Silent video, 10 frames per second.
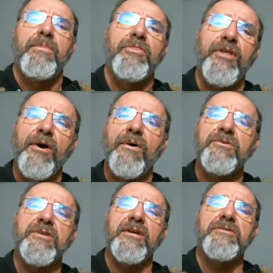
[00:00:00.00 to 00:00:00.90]

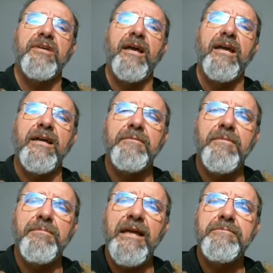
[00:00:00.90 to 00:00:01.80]
Those same
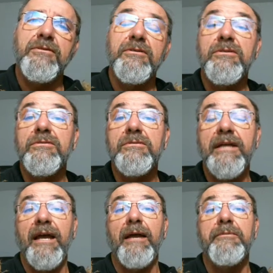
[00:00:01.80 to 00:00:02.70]
people who
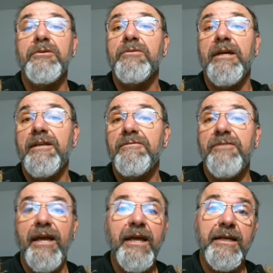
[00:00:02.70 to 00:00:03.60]
came to
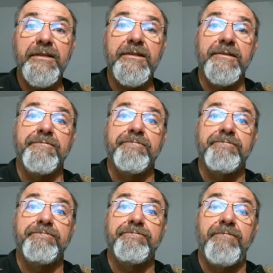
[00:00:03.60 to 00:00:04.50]
invade
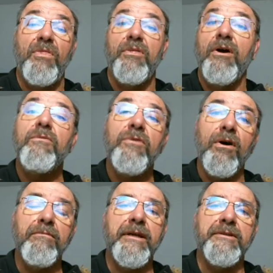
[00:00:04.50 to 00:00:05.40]
the
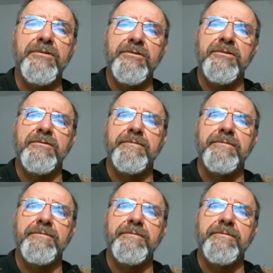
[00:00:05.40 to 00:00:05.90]
Romans.